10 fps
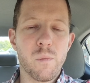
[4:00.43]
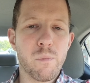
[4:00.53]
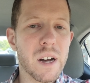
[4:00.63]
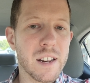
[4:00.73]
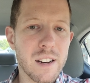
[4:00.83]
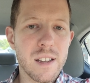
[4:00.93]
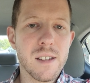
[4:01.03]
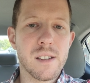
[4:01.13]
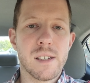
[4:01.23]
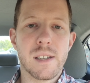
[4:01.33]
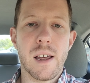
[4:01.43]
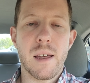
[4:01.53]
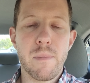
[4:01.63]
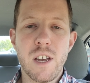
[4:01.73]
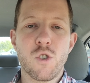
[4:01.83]
but it is
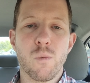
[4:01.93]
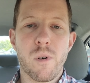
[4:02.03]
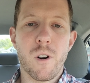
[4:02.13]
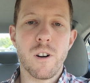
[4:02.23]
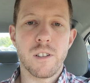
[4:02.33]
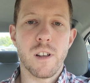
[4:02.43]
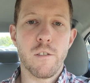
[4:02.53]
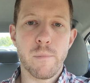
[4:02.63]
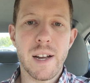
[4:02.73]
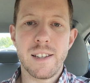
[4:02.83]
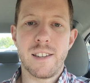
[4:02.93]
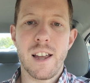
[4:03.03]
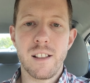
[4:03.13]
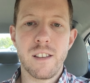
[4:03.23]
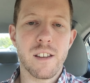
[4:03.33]
a major part of my
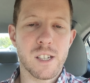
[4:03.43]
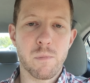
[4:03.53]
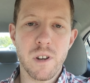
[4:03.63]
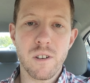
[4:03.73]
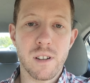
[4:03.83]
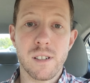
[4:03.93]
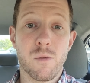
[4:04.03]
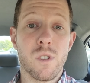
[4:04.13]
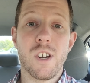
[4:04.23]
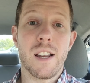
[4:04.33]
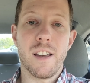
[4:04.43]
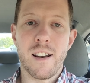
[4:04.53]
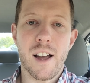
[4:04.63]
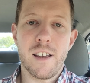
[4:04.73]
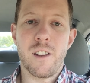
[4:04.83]
daily experience, which I
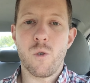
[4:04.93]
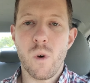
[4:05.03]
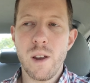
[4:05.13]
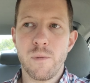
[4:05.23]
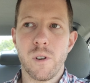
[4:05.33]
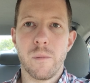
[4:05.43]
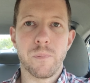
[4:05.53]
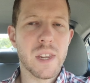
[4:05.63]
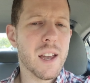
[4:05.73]
cannot get away from.